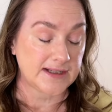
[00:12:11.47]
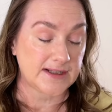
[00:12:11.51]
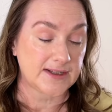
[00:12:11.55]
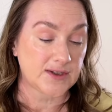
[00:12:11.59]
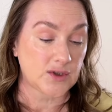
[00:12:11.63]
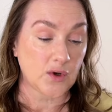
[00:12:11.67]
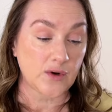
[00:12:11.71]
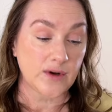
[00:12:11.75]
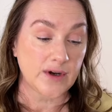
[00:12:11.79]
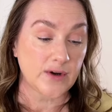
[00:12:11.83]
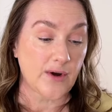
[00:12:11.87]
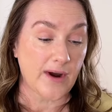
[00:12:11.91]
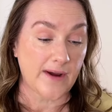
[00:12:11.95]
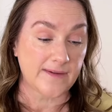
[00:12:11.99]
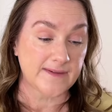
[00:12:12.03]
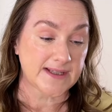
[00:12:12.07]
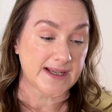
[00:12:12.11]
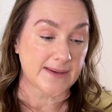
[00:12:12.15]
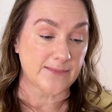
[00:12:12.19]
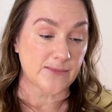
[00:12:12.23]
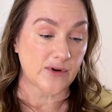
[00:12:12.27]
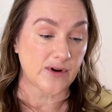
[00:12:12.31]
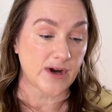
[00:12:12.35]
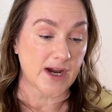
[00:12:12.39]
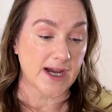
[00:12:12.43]
Storygraph
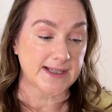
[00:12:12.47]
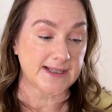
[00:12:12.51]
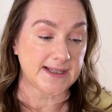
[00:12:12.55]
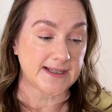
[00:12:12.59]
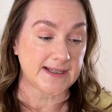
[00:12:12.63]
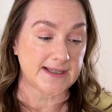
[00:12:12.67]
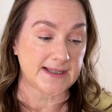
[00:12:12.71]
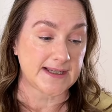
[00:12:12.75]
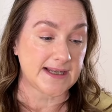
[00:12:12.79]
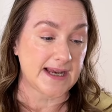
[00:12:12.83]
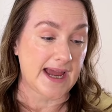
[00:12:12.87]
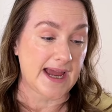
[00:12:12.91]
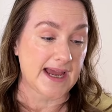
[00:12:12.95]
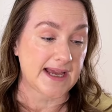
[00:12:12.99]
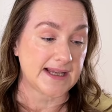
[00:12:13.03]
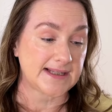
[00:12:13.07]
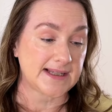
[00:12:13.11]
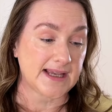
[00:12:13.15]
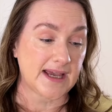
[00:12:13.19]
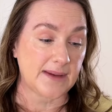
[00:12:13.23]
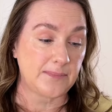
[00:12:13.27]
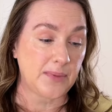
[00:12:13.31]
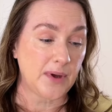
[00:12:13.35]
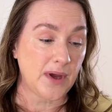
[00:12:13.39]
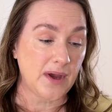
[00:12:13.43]
summarizes it as
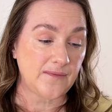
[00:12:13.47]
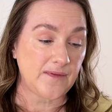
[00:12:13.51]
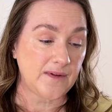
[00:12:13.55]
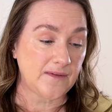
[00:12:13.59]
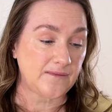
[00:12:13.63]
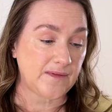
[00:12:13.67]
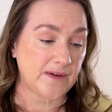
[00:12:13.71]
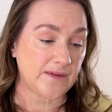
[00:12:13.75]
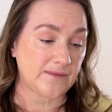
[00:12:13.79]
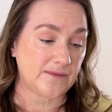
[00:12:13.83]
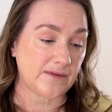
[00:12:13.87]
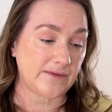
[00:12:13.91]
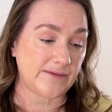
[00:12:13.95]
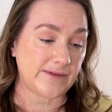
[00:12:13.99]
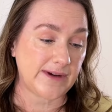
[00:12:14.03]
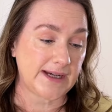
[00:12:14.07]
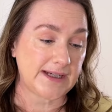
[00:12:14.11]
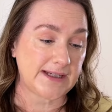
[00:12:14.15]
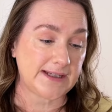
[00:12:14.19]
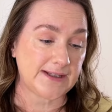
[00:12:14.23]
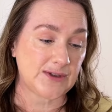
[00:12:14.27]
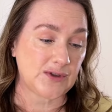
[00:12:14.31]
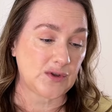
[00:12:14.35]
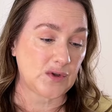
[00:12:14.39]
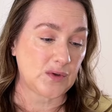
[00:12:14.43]
a perfect fit for
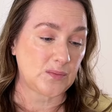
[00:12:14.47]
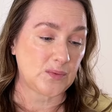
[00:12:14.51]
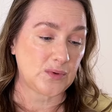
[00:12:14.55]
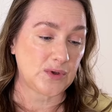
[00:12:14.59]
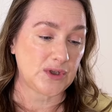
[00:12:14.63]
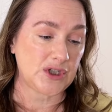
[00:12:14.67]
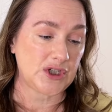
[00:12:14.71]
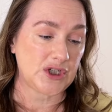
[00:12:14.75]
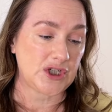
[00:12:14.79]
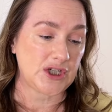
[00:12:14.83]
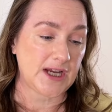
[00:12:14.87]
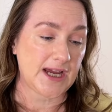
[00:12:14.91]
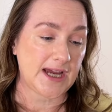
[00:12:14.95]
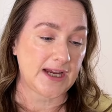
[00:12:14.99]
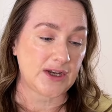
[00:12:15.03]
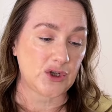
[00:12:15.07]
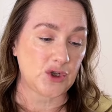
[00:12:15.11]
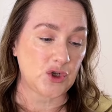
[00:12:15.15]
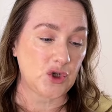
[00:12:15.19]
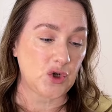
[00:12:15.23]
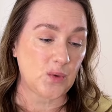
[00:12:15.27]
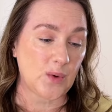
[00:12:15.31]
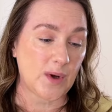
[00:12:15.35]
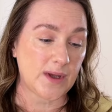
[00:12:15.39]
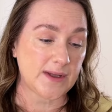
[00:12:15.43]
readers who appreciate
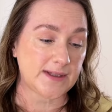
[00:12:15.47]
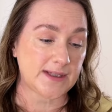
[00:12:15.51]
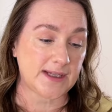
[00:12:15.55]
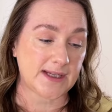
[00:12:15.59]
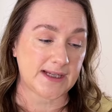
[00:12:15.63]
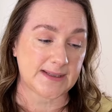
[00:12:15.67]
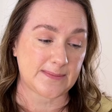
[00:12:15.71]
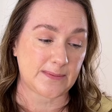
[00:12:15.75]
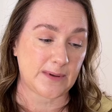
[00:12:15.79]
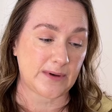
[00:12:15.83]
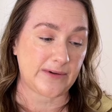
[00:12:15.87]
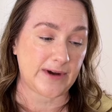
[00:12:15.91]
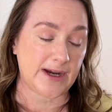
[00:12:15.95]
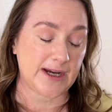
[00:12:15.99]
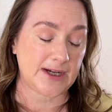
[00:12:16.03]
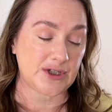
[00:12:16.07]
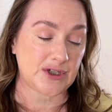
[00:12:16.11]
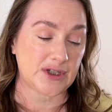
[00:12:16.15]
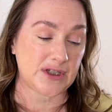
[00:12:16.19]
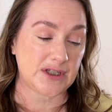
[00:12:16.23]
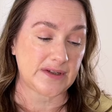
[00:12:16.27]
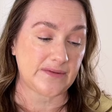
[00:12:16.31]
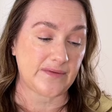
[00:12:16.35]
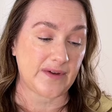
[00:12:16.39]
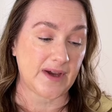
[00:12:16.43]
nuanced
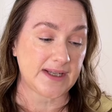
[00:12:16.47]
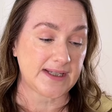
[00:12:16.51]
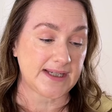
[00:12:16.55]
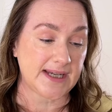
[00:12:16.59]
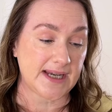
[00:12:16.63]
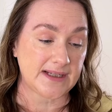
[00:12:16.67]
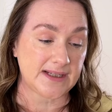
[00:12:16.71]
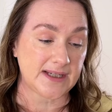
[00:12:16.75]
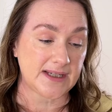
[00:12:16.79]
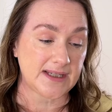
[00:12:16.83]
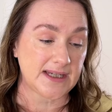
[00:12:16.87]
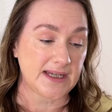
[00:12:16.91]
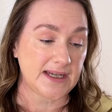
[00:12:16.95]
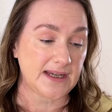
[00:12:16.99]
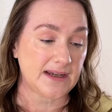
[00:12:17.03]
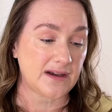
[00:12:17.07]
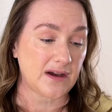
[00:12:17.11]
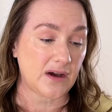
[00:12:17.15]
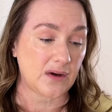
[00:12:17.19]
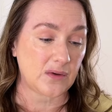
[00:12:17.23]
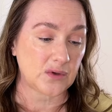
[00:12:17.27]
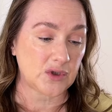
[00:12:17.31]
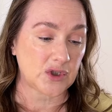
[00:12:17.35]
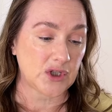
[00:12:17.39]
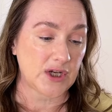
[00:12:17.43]
explorations of identity,
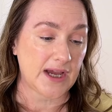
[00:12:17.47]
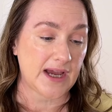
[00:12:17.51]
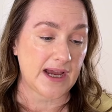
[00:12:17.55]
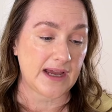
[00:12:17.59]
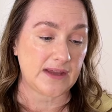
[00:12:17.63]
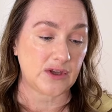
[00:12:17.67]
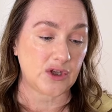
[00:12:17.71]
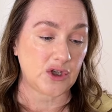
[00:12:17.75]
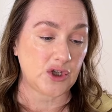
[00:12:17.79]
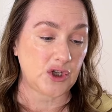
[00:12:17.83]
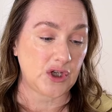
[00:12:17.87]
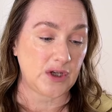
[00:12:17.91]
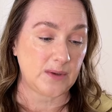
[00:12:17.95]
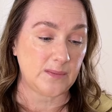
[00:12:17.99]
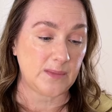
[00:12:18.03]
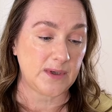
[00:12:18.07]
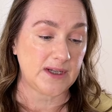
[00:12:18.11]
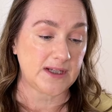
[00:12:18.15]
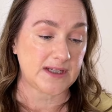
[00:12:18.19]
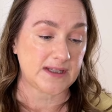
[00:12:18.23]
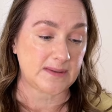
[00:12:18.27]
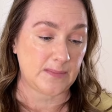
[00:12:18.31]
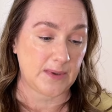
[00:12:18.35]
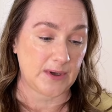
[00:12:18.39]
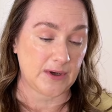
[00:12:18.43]
culture, and the human
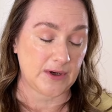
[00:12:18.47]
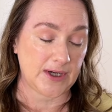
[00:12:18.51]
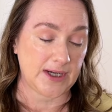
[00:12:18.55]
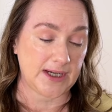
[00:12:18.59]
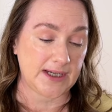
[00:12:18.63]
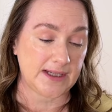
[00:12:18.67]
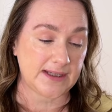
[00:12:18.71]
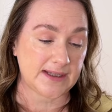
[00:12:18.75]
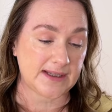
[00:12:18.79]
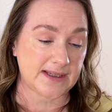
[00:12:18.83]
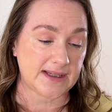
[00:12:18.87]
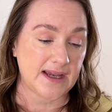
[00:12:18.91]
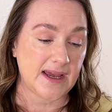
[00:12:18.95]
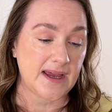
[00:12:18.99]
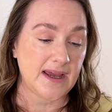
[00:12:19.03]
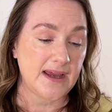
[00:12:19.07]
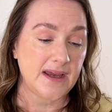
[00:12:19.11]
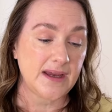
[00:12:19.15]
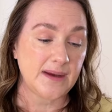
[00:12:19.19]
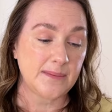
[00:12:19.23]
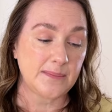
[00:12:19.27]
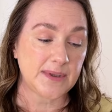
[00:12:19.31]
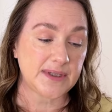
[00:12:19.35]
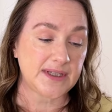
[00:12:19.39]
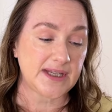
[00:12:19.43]
experience,
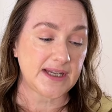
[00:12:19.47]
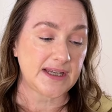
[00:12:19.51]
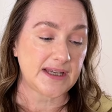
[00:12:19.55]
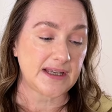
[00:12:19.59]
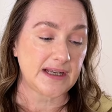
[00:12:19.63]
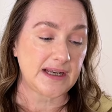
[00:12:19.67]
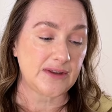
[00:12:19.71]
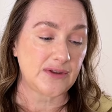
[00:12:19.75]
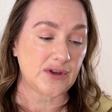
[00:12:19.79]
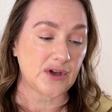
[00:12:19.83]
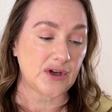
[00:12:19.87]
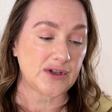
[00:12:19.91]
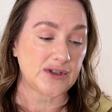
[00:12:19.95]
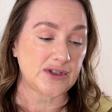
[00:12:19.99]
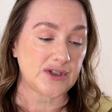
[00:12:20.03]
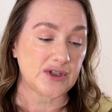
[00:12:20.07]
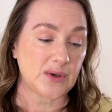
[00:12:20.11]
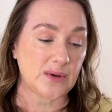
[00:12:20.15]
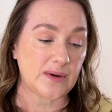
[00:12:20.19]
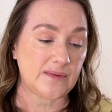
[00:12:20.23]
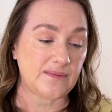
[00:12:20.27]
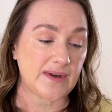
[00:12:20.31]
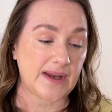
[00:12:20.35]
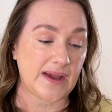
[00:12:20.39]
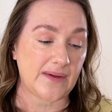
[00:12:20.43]
particularly those who
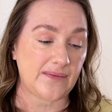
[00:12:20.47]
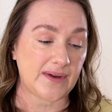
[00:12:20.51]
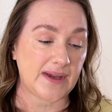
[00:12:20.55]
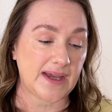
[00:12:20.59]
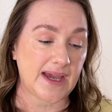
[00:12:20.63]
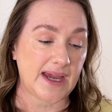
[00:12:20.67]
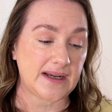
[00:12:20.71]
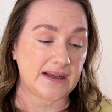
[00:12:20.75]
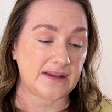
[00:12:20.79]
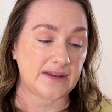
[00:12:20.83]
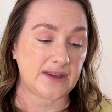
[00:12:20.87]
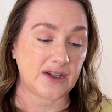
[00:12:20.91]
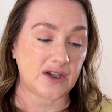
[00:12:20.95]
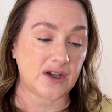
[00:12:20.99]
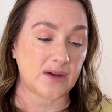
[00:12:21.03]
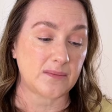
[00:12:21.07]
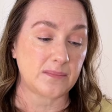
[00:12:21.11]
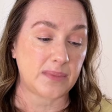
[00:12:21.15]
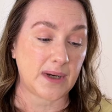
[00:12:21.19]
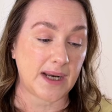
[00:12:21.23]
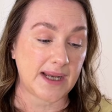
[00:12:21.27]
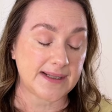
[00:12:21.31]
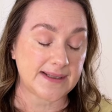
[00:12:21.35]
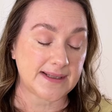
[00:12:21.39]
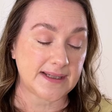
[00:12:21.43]
have navigated the
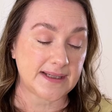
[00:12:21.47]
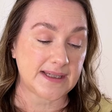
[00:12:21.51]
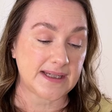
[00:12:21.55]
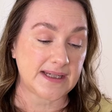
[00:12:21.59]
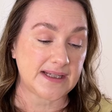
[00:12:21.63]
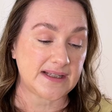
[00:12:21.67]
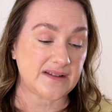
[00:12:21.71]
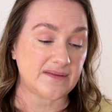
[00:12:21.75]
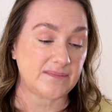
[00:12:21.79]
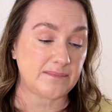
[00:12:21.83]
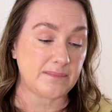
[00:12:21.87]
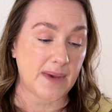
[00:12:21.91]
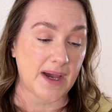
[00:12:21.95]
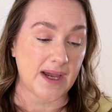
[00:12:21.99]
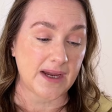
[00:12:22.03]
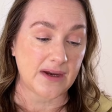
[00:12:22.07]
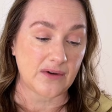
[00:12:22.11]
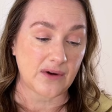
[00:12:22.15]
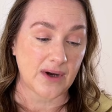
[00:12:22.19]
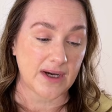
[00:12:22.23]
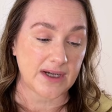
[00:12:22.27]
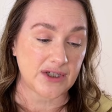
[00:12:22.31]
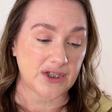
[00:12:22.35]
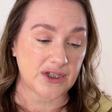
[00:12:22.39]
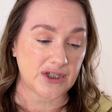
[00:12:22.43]
complexities of
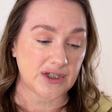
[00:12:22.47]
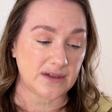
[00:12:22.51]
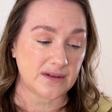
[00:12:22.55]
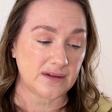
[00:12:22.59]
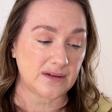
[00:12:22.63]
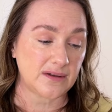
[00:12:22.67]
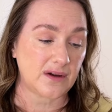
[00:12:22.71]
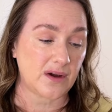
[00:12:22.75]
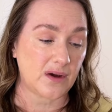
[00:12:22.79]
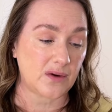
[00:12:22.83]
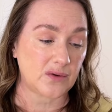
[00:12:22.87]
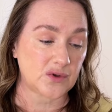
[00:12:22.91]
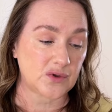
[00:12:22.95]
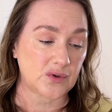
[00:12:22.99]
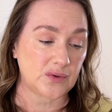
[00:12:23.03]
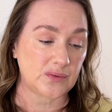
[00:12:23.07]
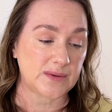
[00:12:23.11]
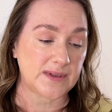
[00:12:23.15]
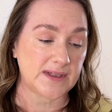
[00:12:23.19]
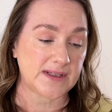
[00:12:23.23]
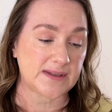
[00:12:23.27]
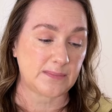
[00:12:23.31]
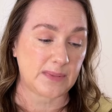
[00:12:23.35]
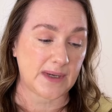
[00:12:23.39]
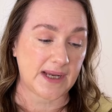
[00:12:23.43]
migration, cultural
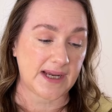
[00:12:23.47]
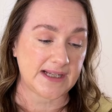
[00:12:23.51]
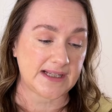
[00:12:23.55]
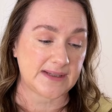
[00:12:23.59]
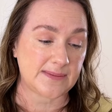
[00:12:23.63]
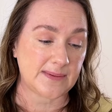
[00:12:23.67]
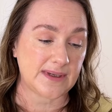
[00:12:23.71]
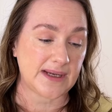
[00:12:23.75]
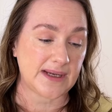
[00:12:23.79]
displacement,